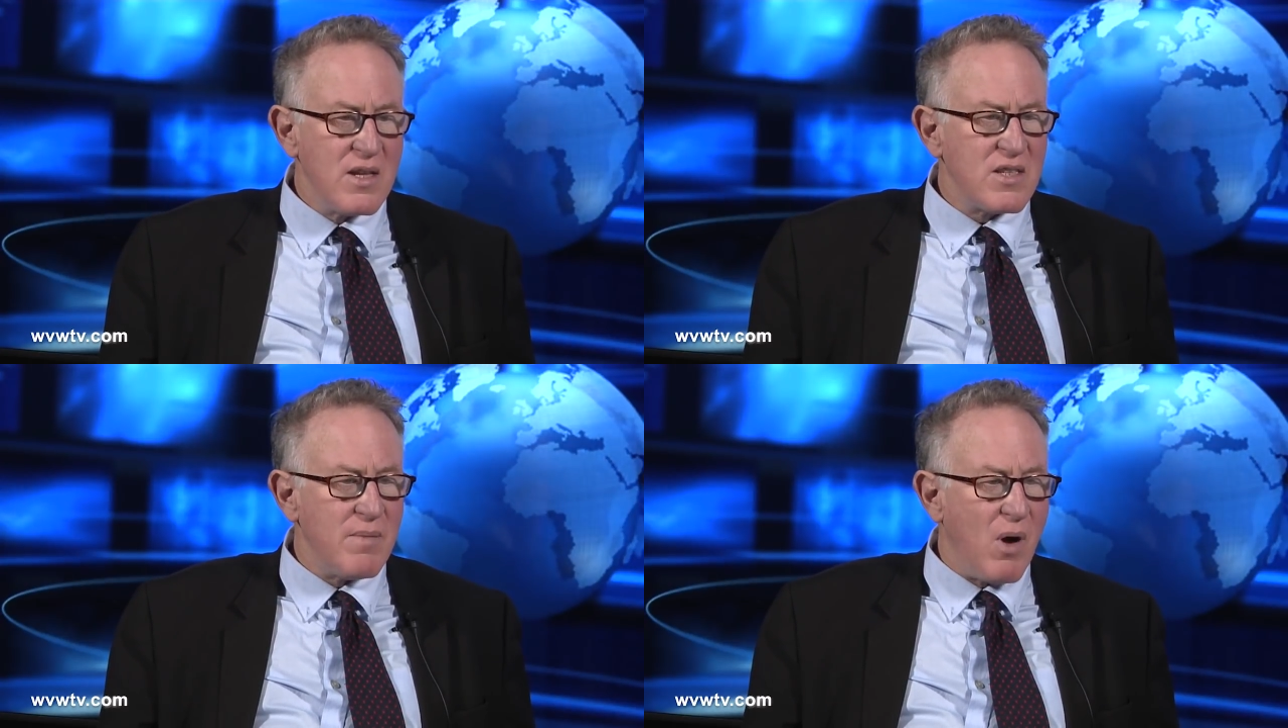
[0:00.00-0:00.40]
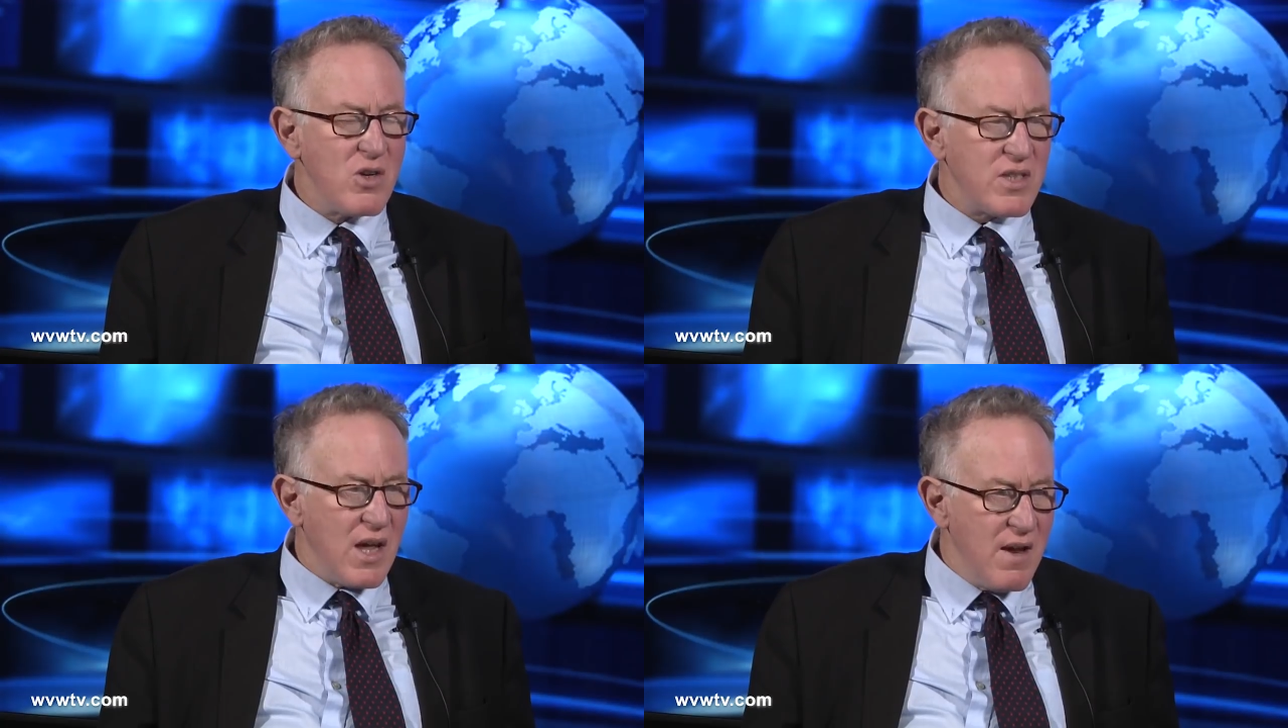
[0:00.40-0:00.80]
It is the
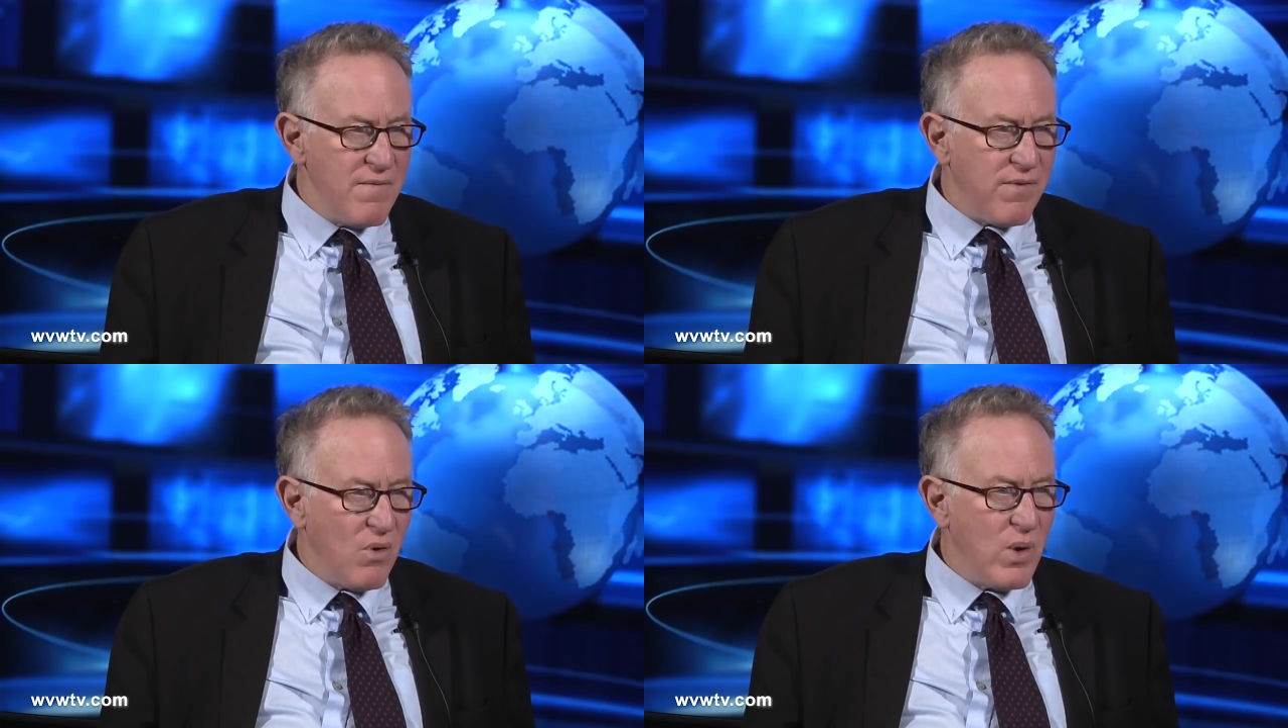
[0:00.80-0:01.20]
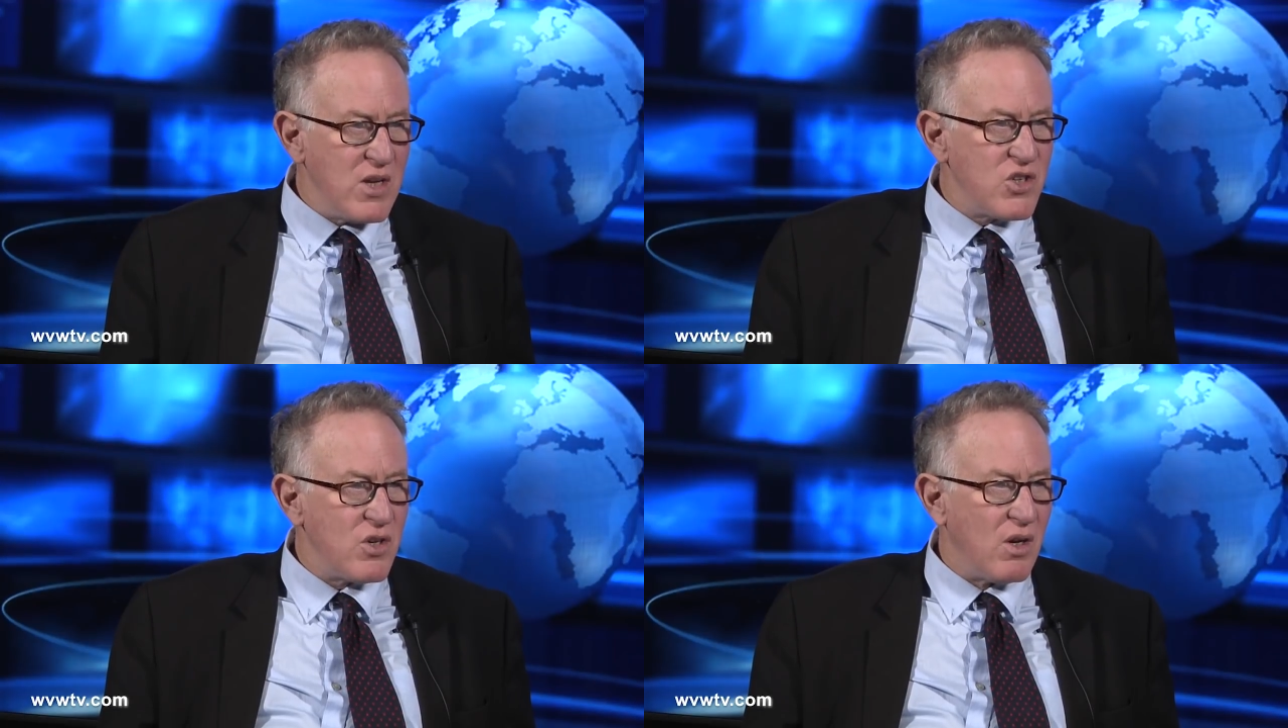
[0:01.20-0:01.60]
most
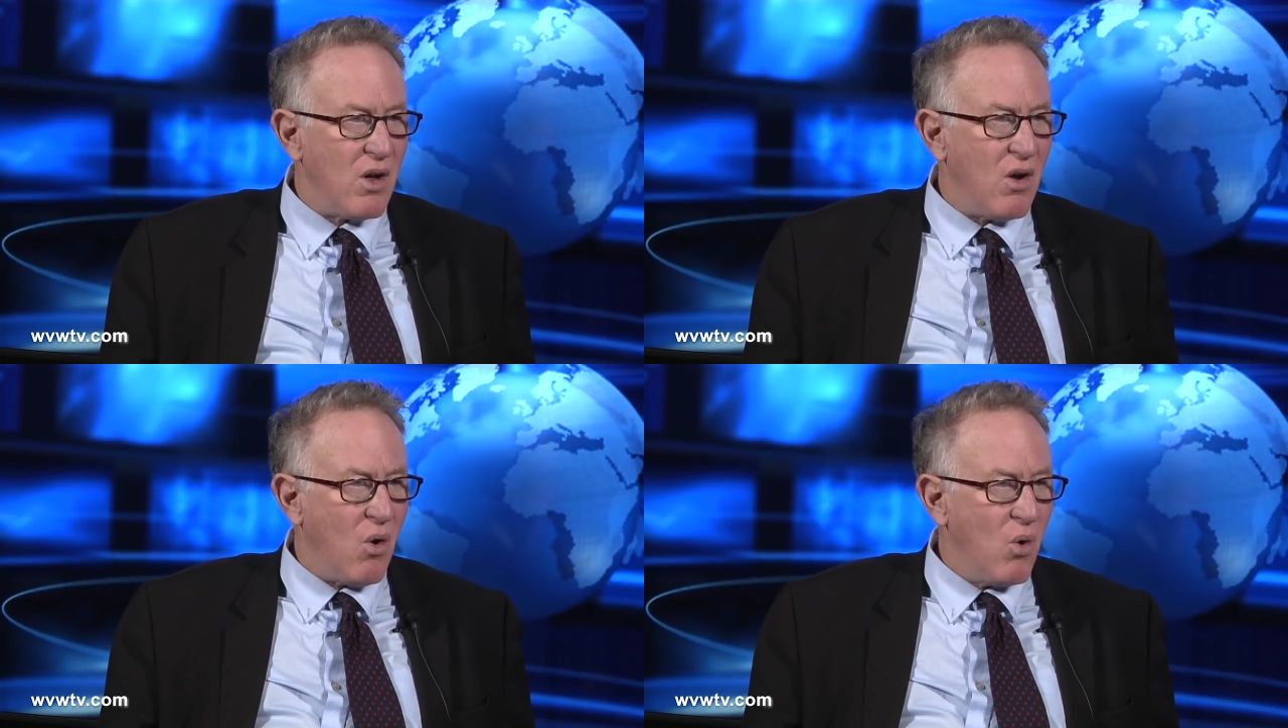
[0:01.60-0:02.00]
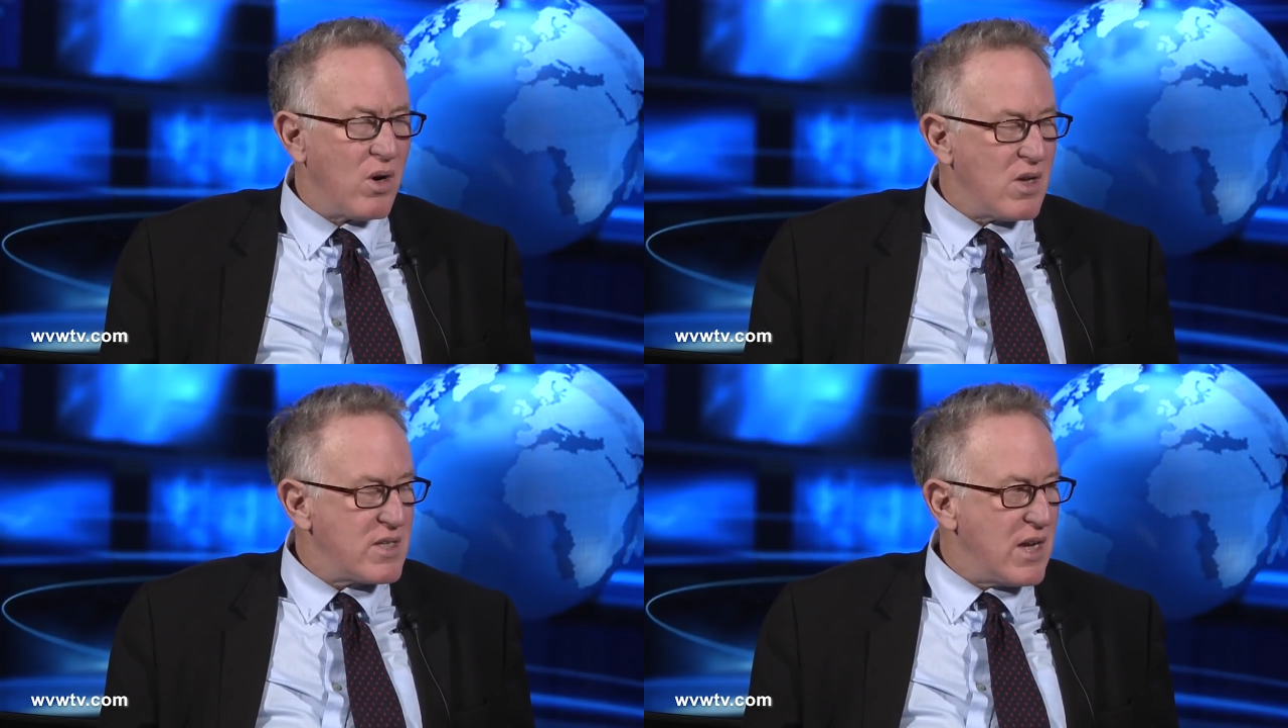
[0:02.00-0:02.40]
influential
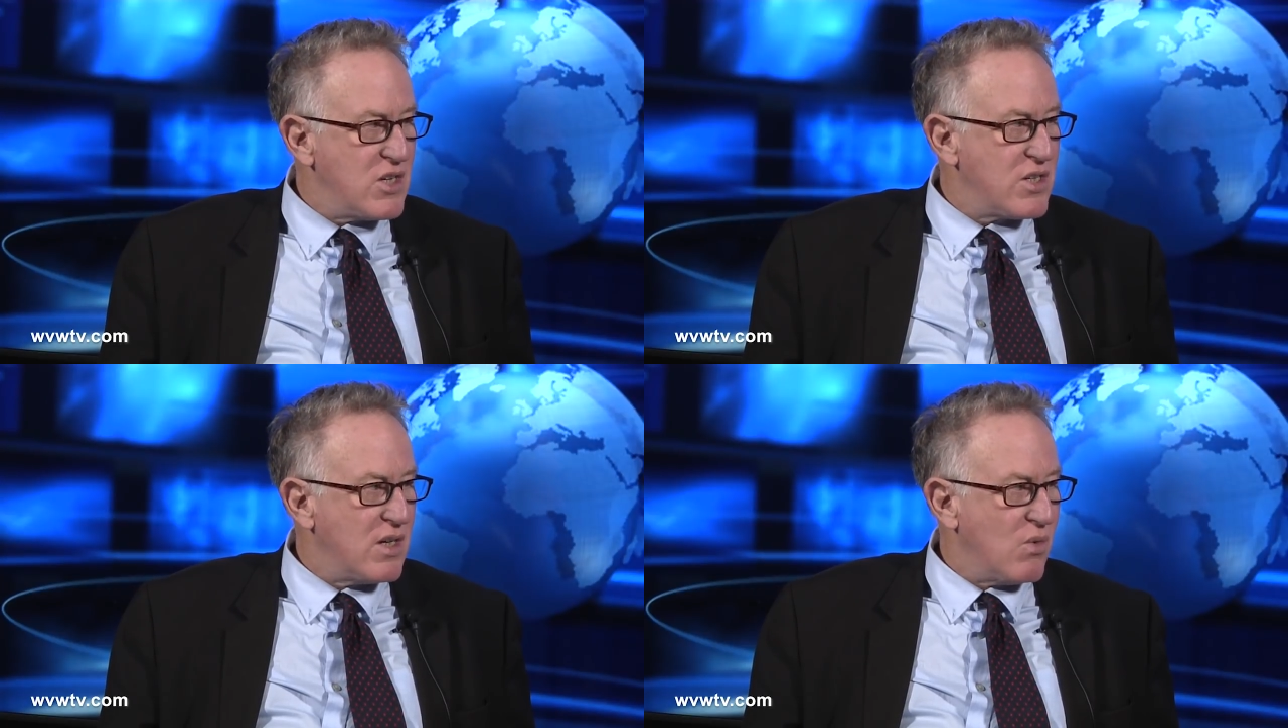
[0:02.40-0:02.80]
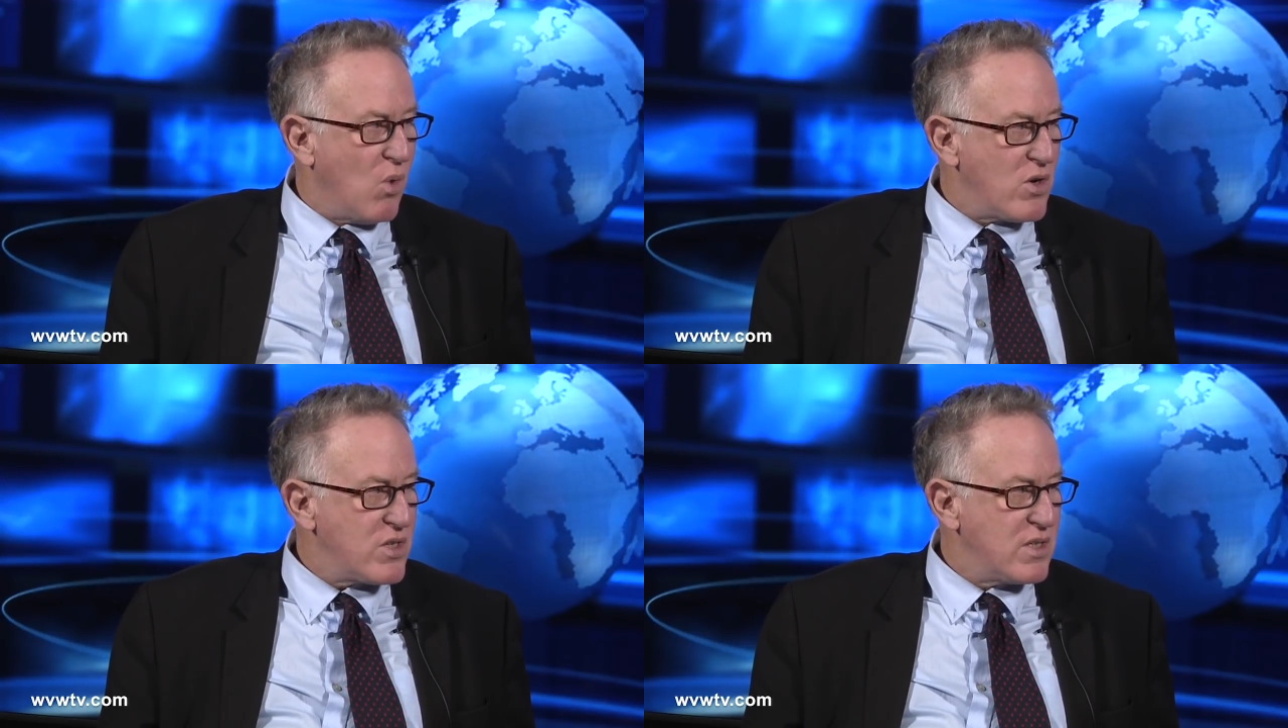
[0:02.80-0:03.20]
organization in
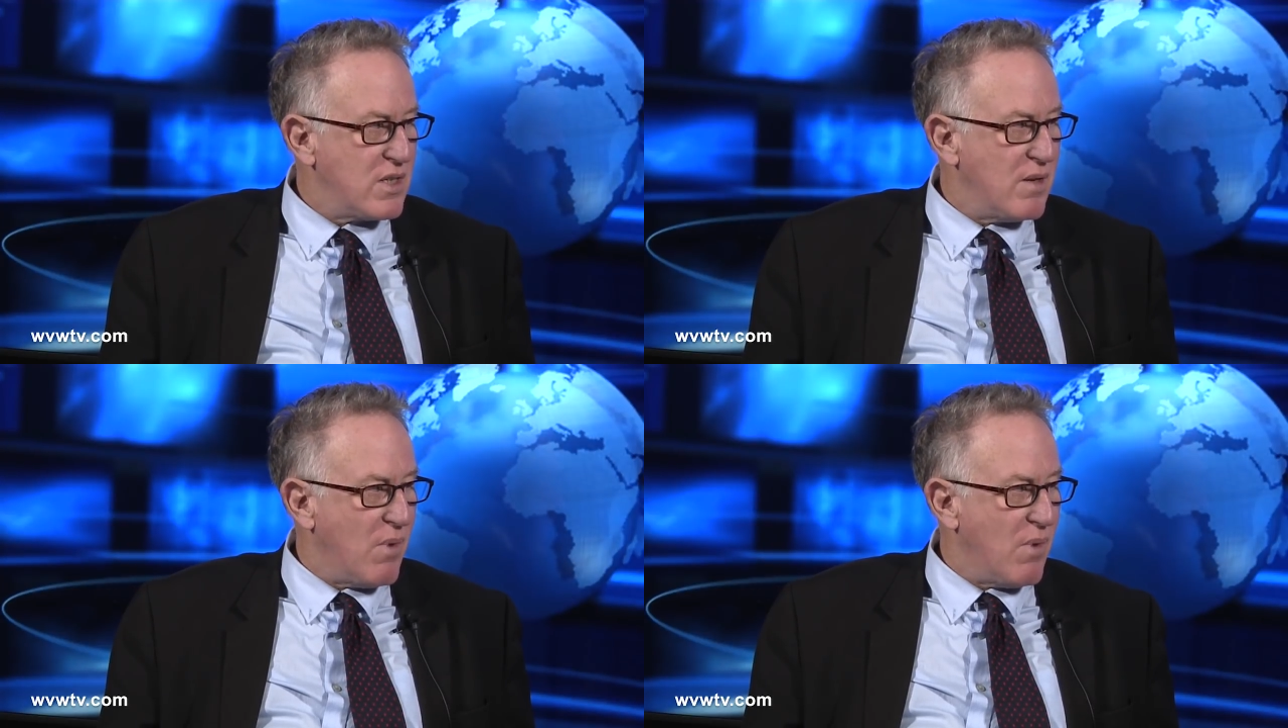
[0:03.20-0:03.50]
Washington,